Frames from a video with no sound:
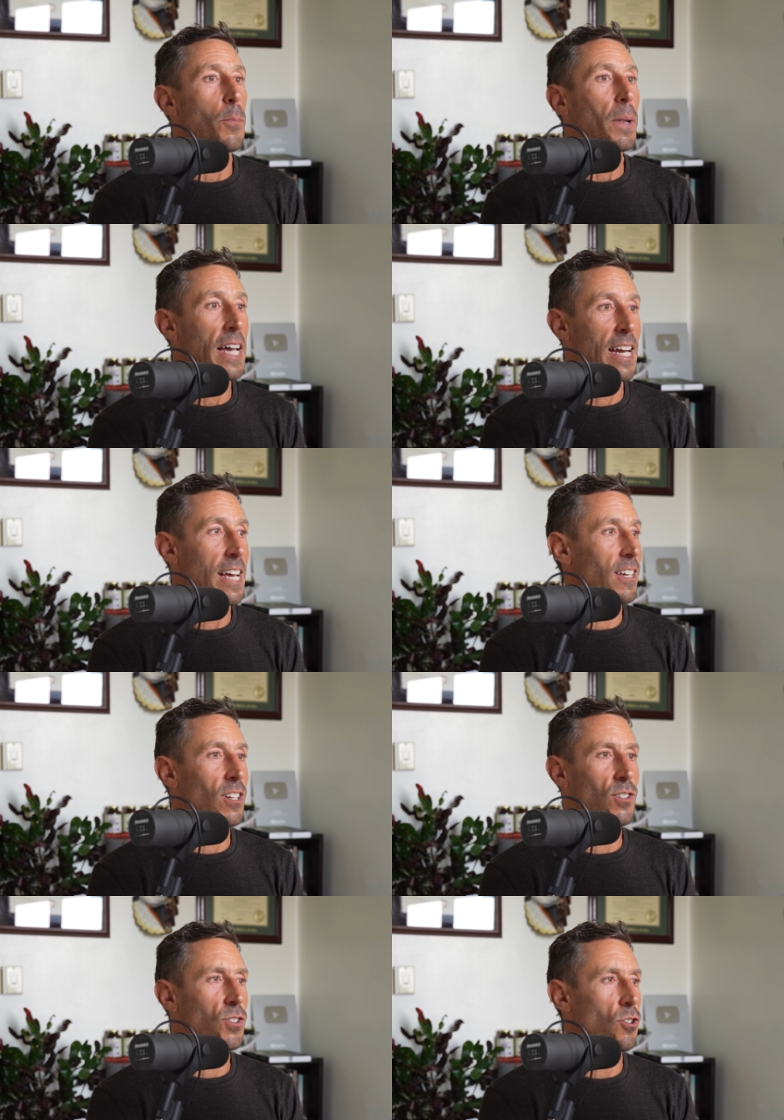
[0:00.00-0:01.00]
on the
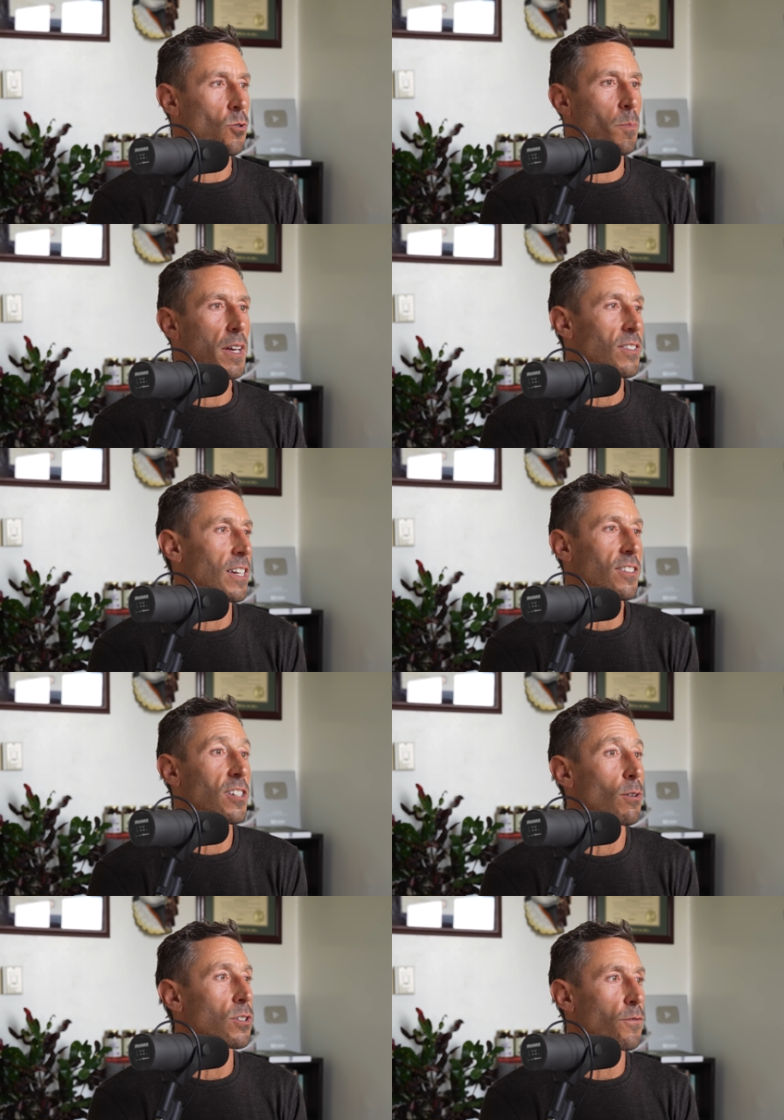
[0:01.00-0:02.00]
planet consume. It's in
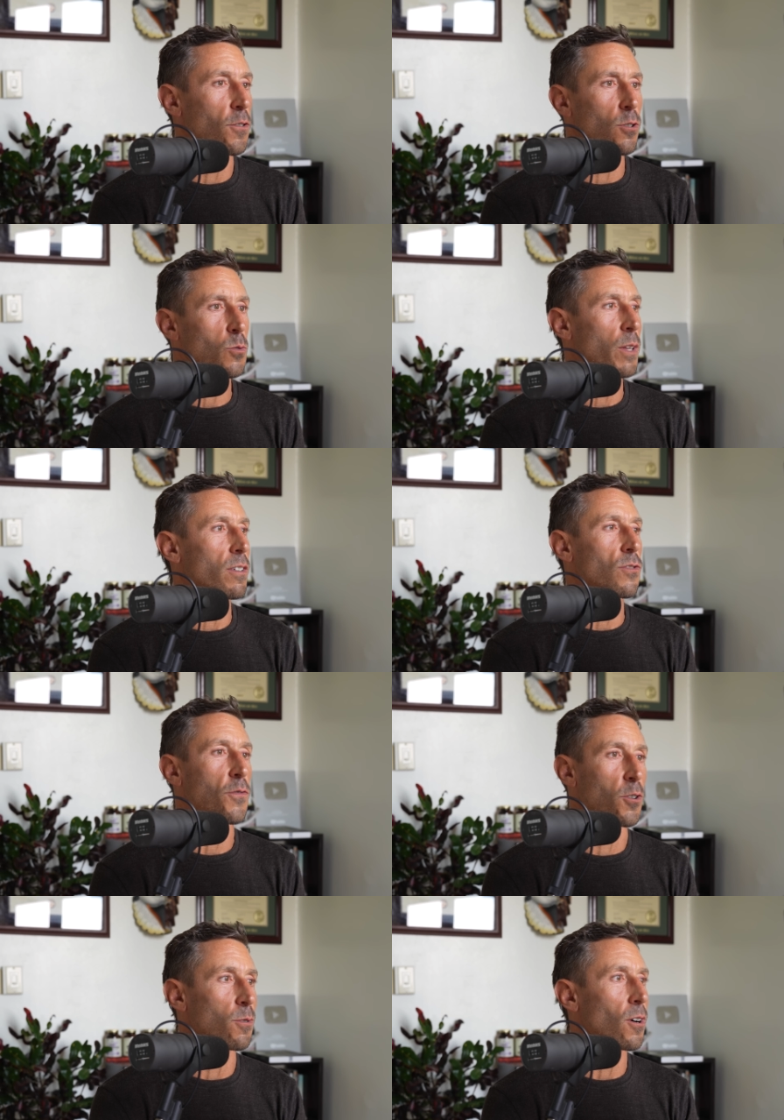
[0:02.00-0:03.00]
a series of foods, whether
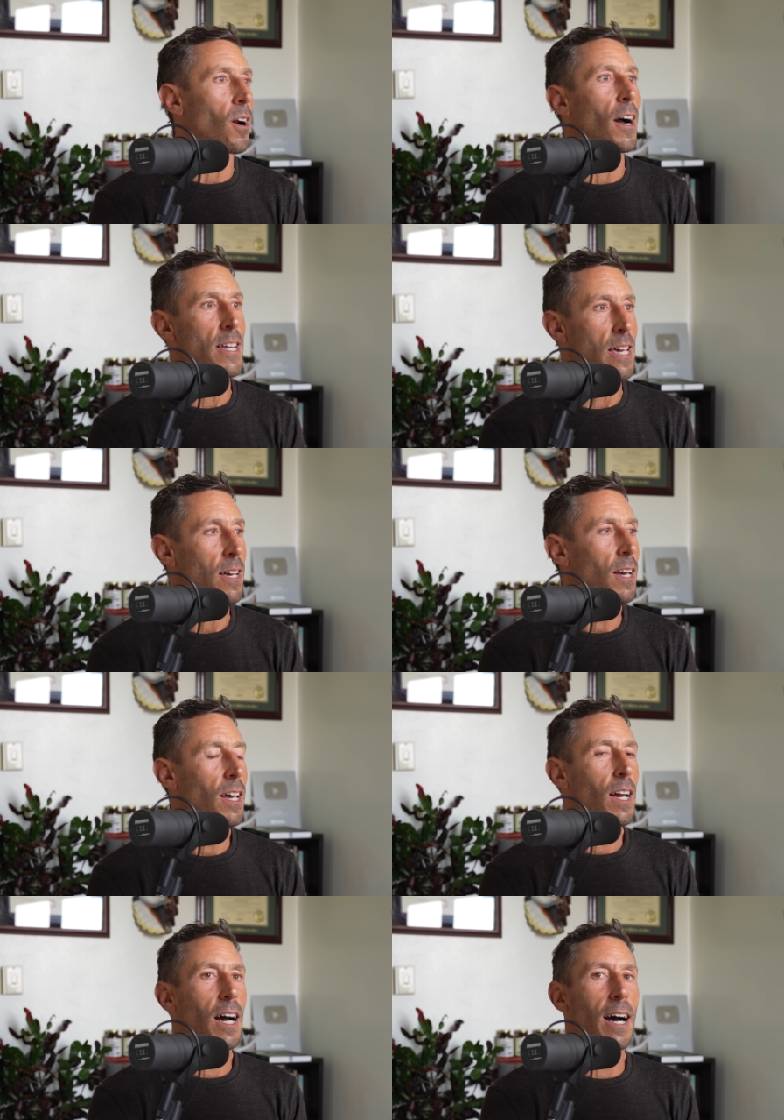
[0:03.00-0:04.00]
it's fruit or honey,
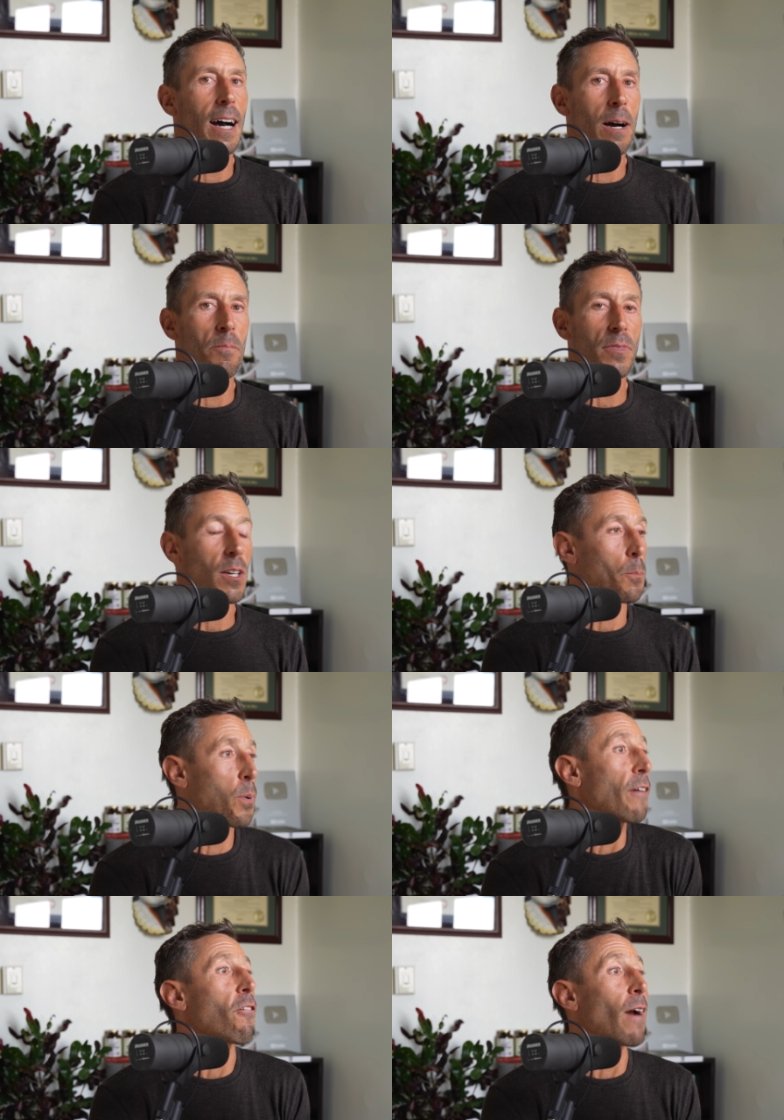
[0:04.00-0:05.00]
um,
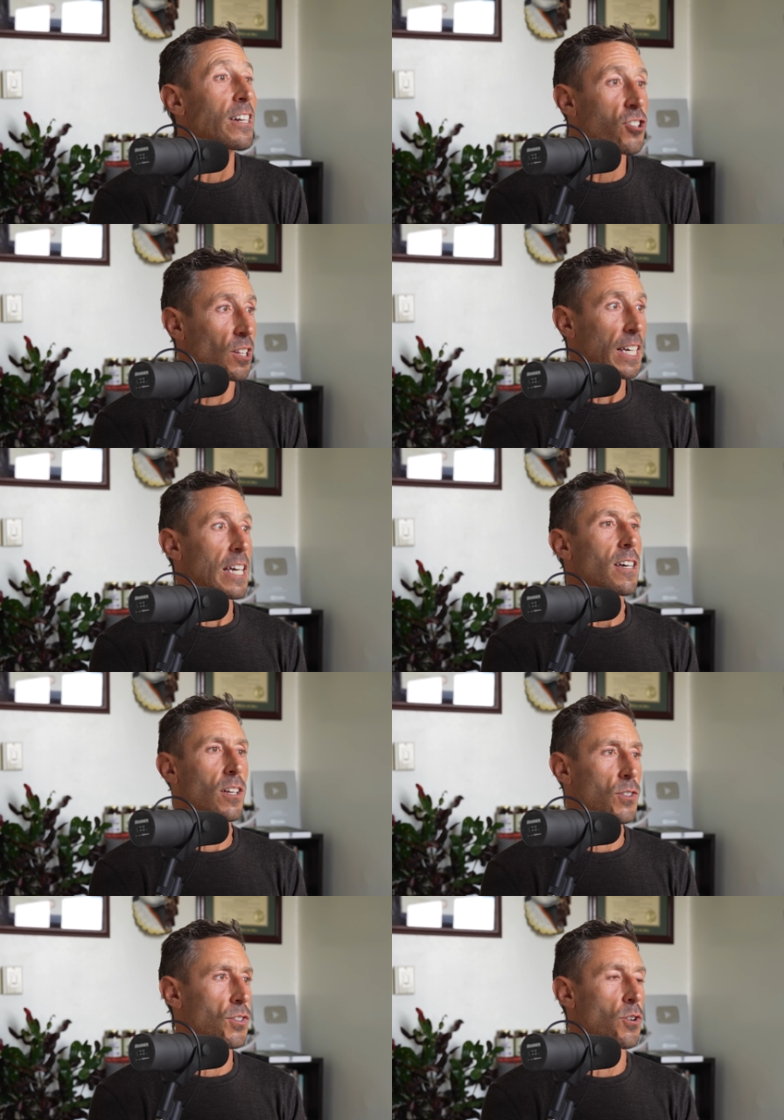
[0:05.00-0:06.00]

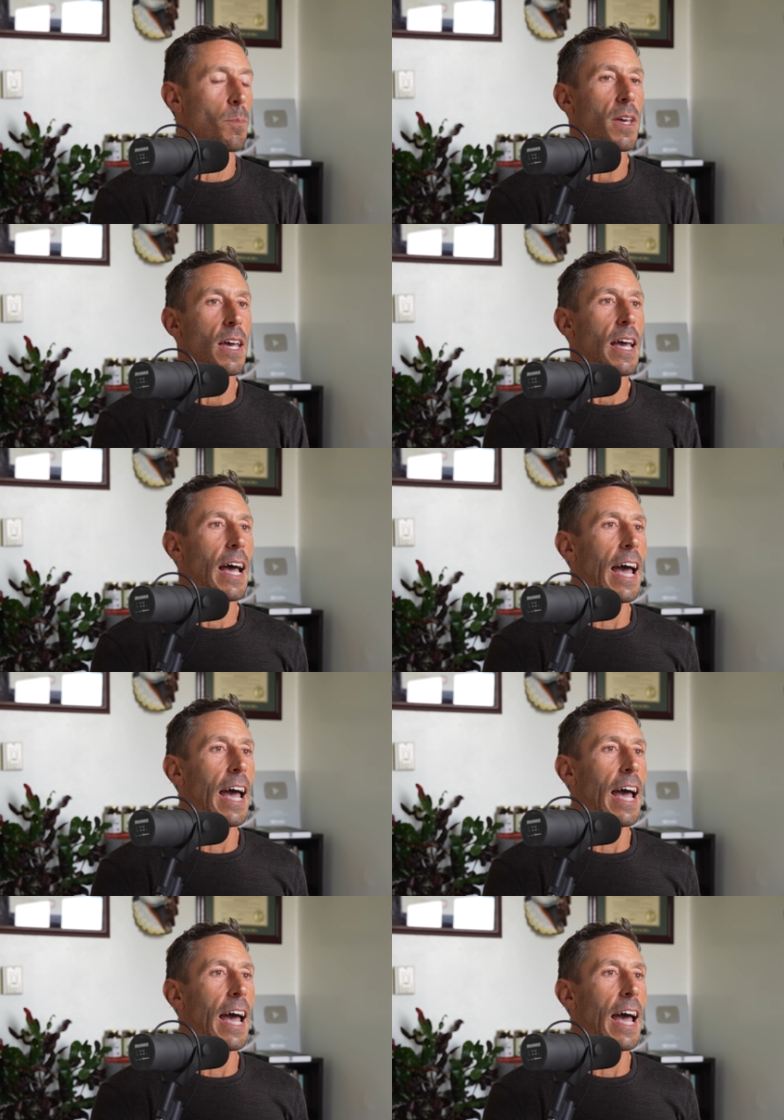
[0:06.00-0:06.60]
preferentially consume.